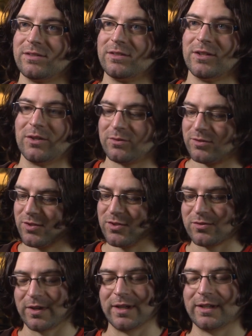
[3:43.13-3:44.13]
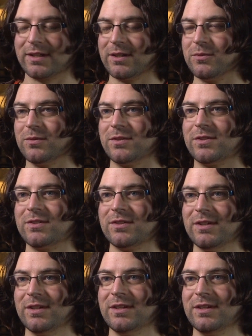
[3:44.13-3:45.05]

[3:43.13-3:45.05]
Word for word: you know, to strike. It was,